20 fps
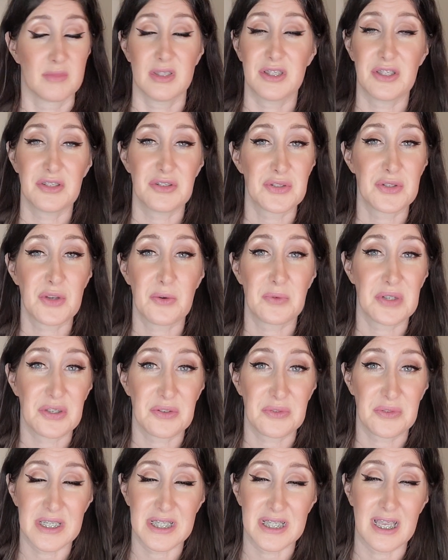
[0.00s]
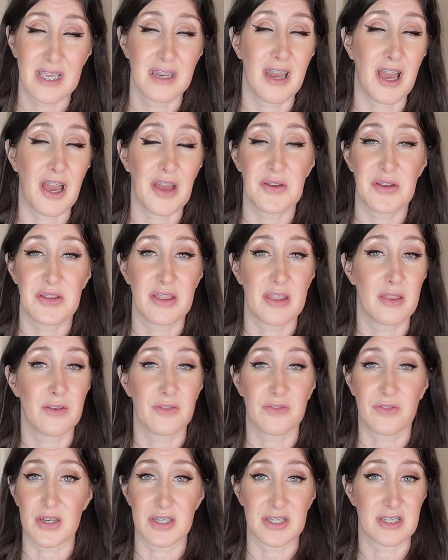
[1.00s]
There's no real reason other than the
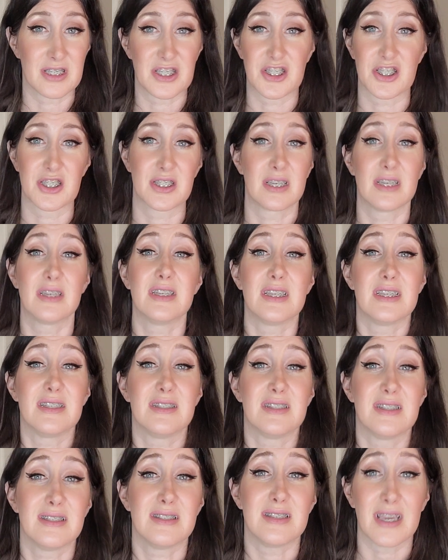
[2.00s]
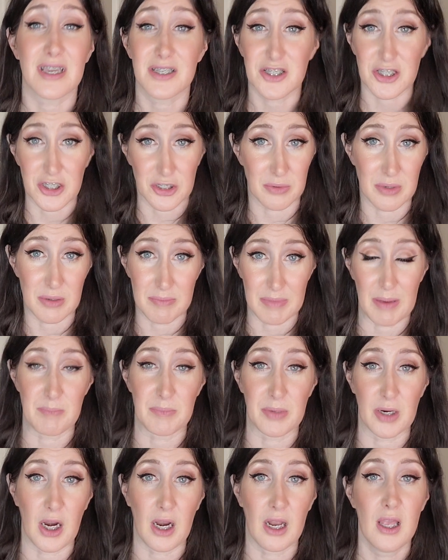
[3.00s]
first is just an easy date to
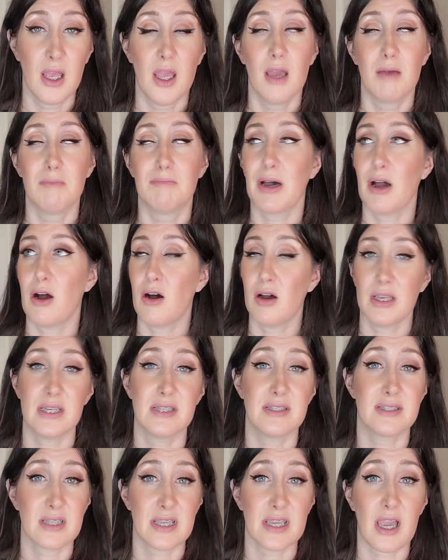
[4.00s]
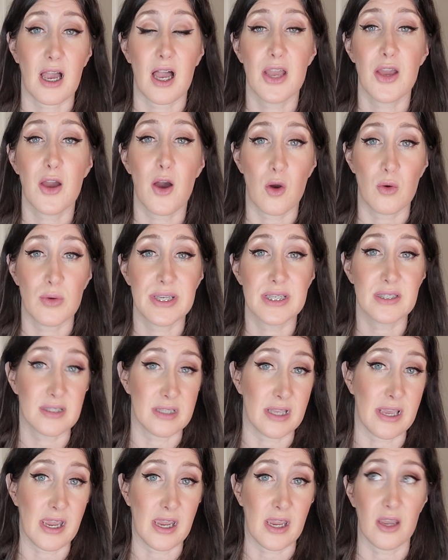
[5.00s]
remember. But honestly, I always
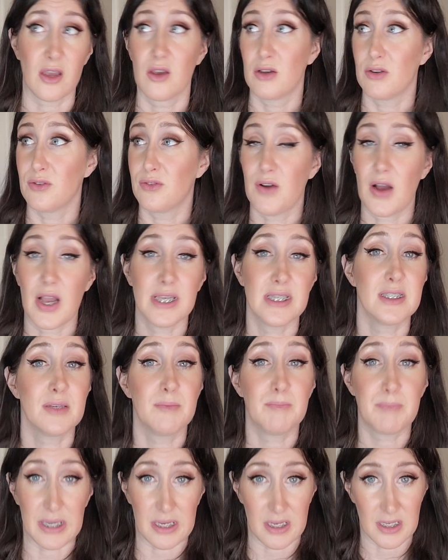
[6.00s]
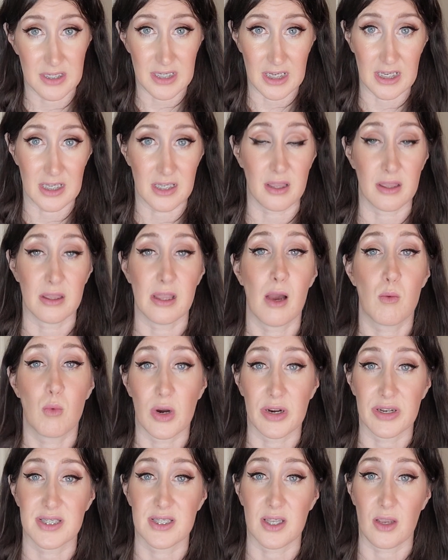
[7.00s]
say, find and pick a date that
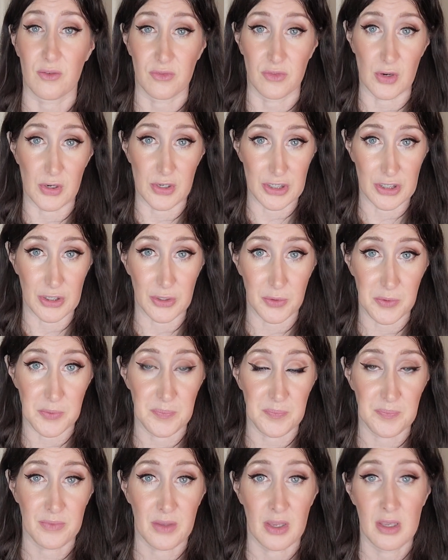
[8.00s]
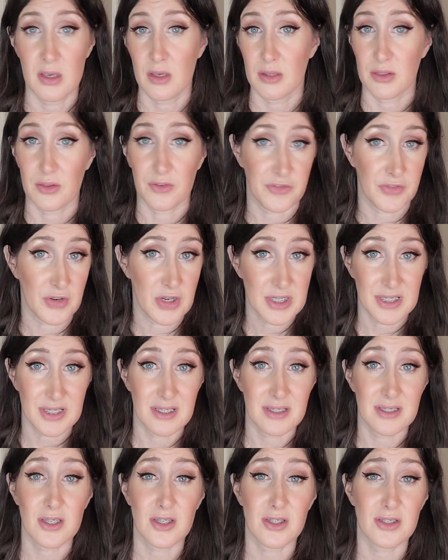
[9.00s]
works for you. The first
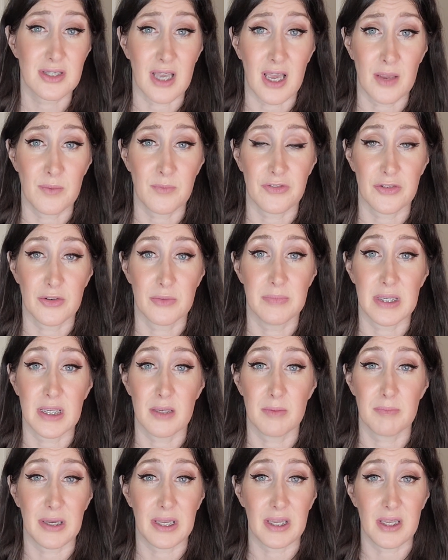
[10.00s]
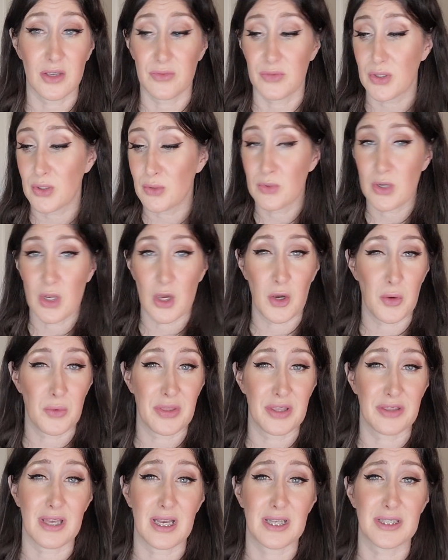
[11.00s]
is a good time for me, but if you know
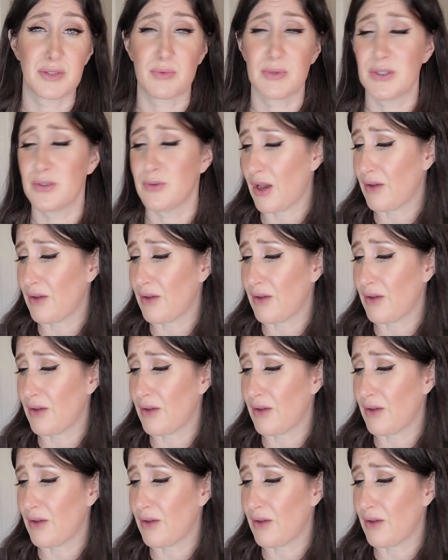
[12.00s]
that that's when you